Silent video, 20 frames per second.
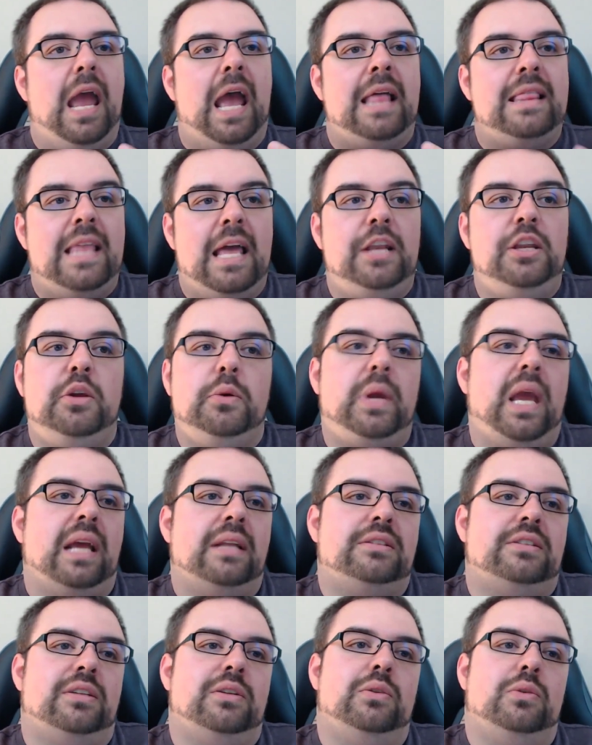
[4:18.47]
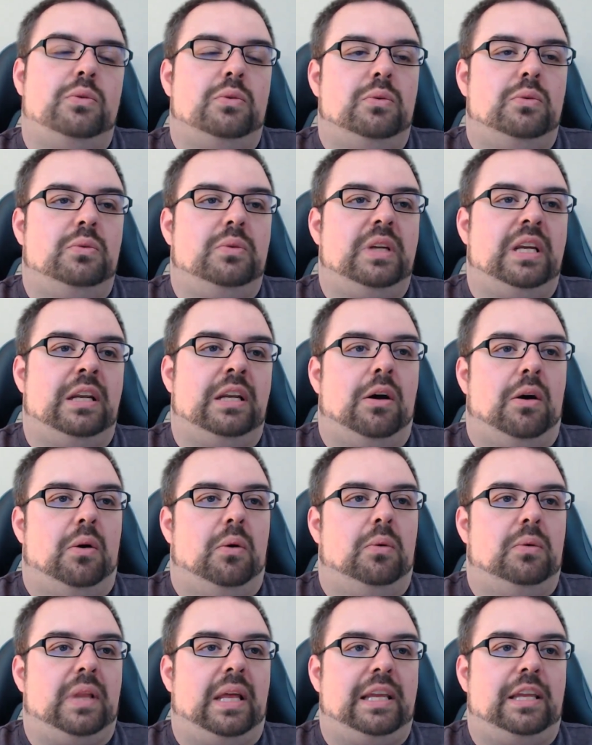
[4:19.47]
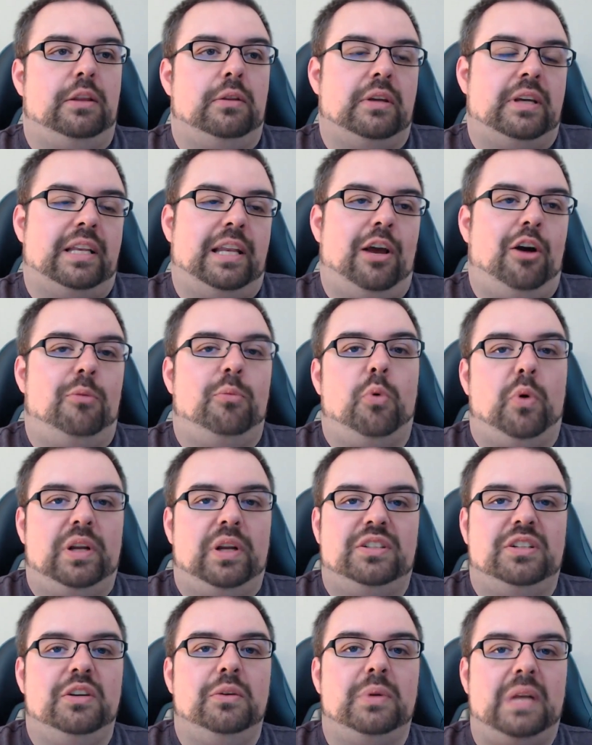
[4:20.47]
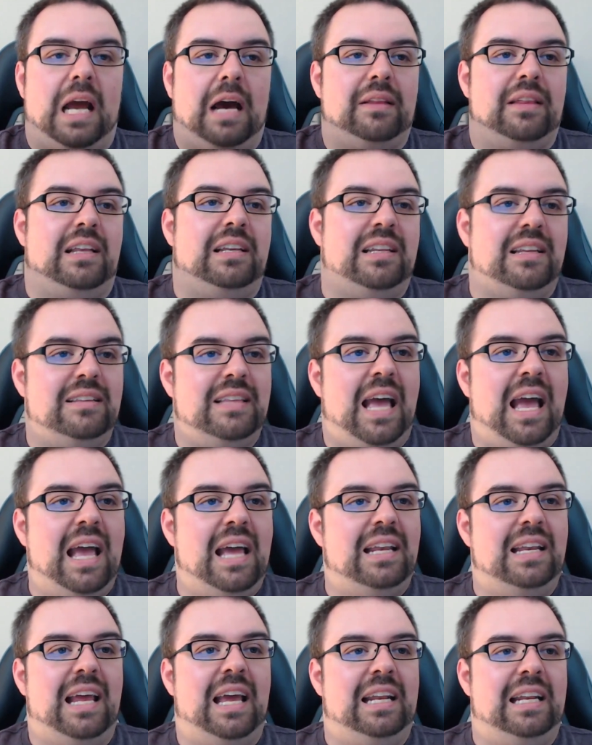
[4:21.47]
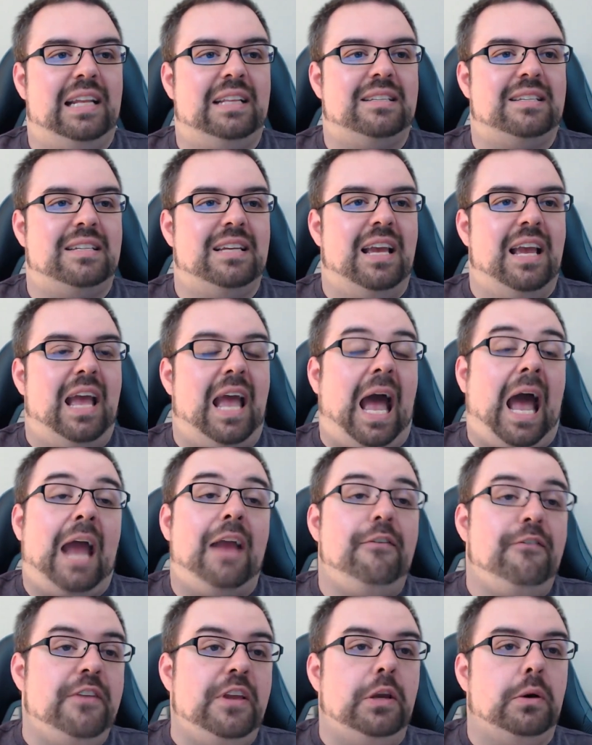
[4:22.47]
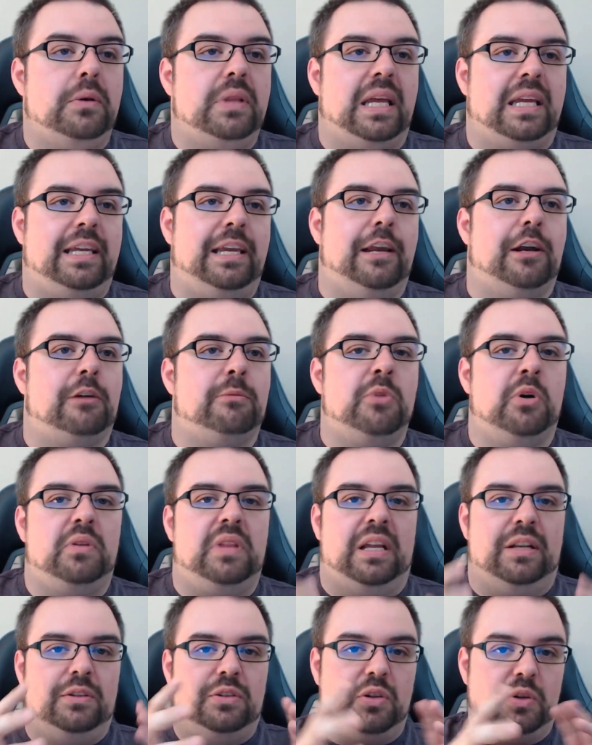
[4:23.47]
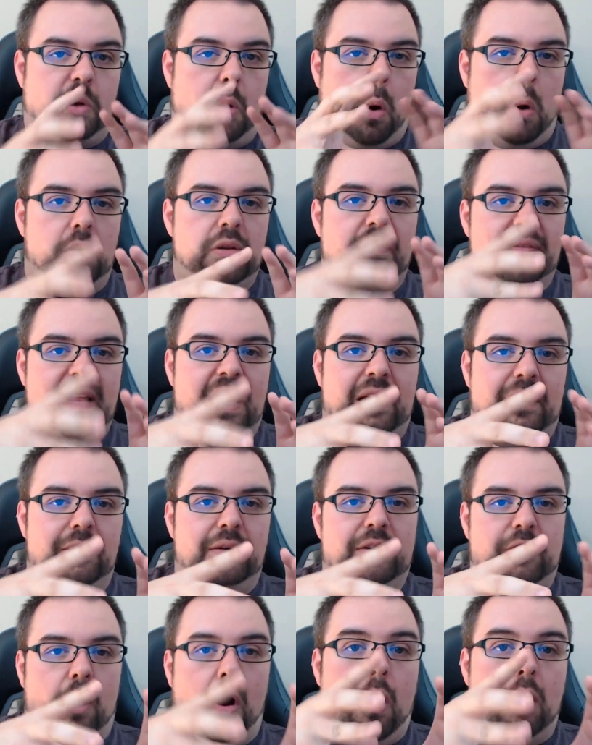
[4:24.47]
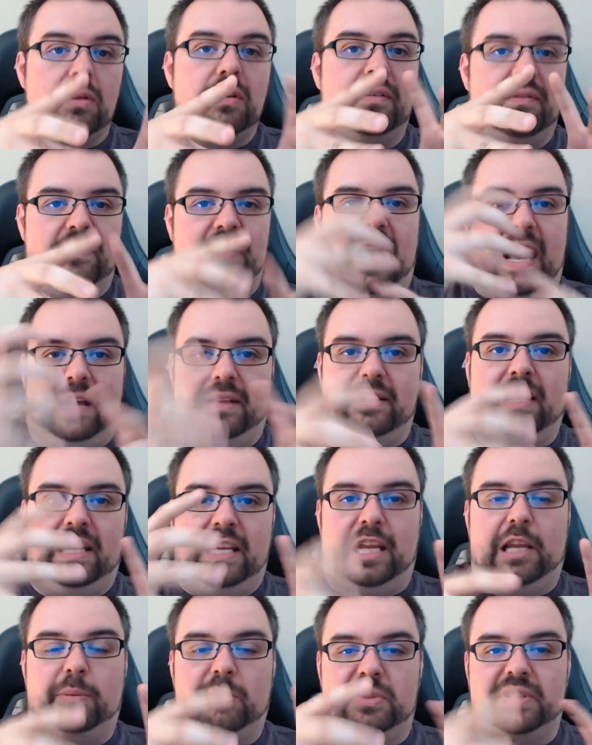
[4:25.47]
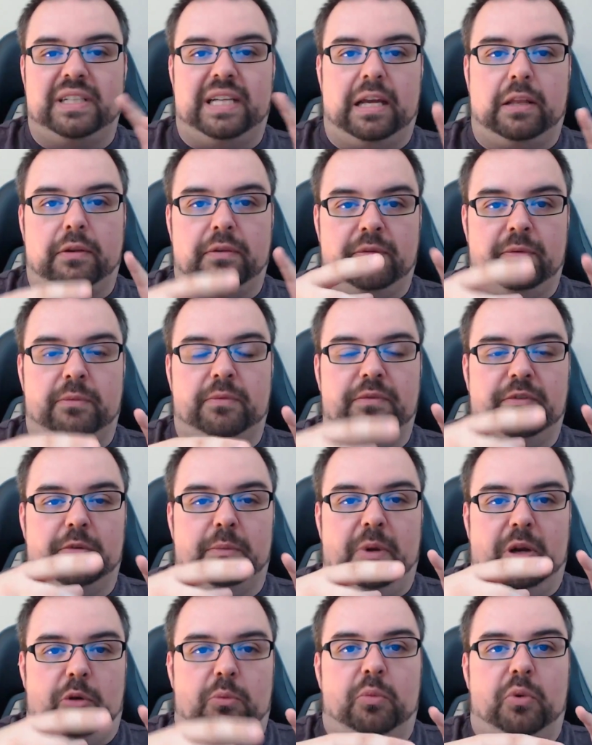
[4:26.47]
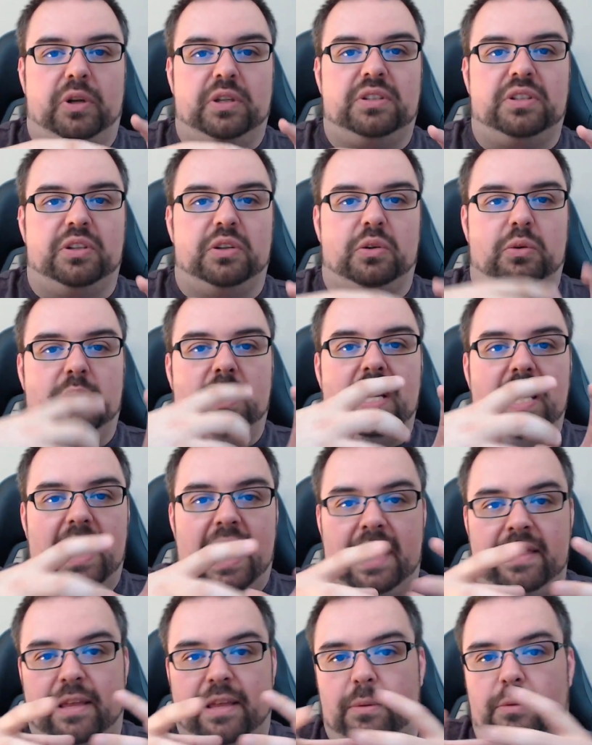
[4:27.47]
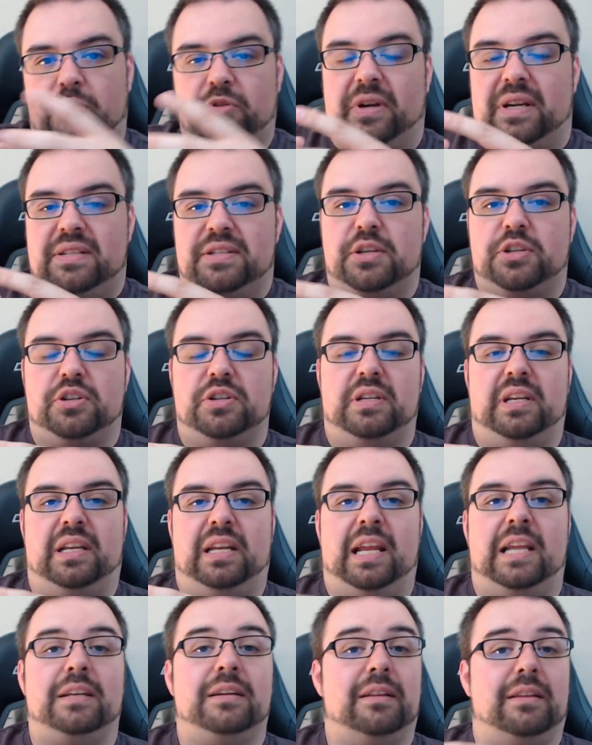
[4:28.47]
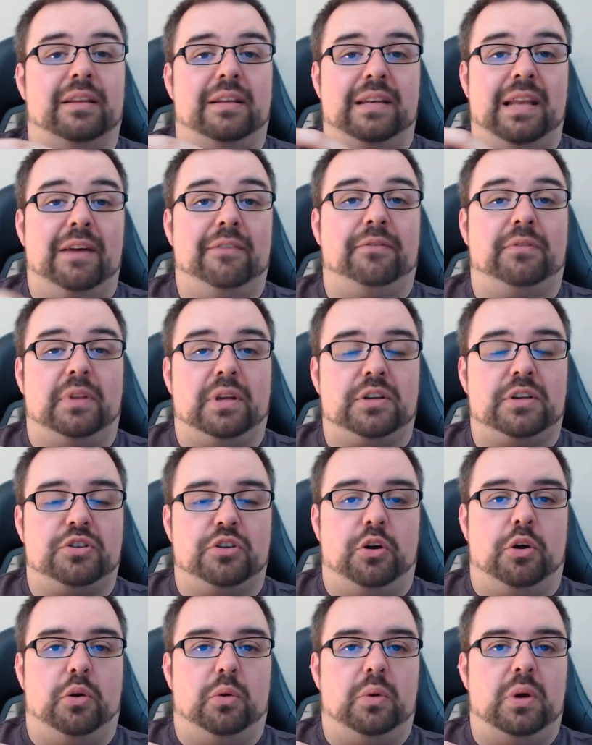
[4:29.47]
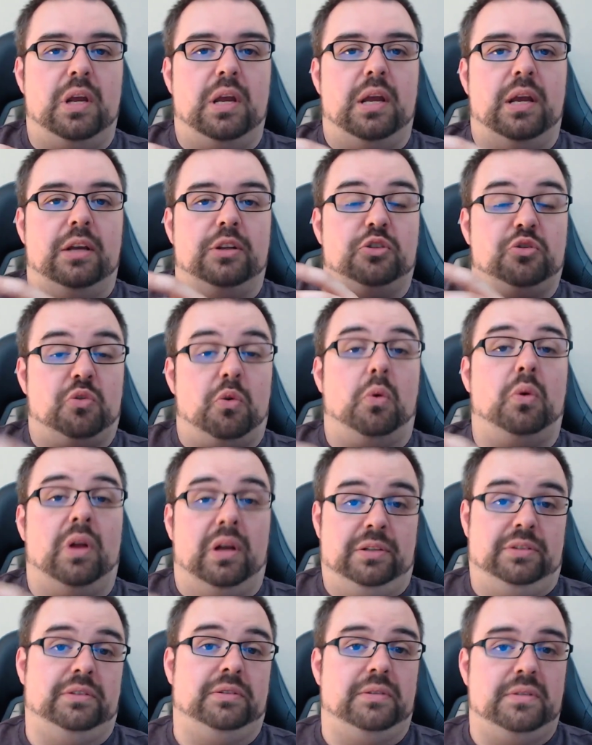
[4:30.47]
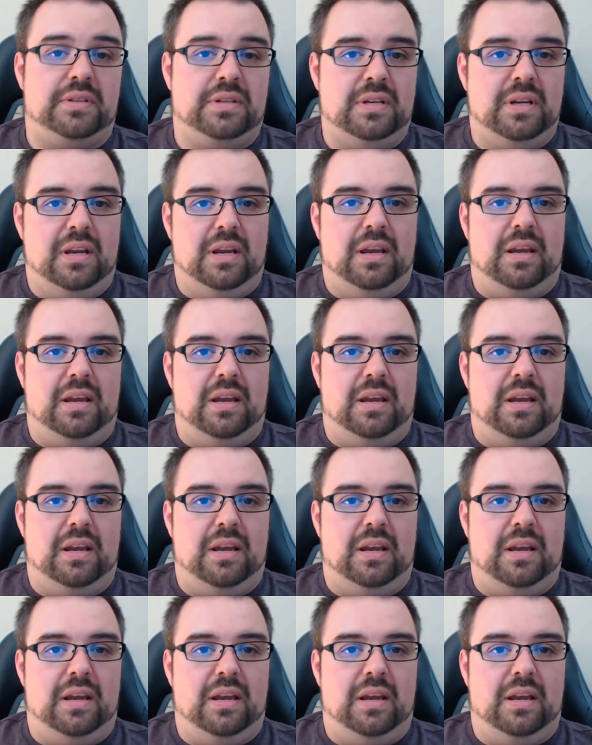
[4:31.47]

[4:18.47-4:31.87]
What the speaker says: And then you get to, you know, like, you look at Hellboy 2 and how they did that, and it's, I feel that Guillermo then took all of that he had put together from Hellboy 2 and then transitioned it into the Netflix show Troll Hunters.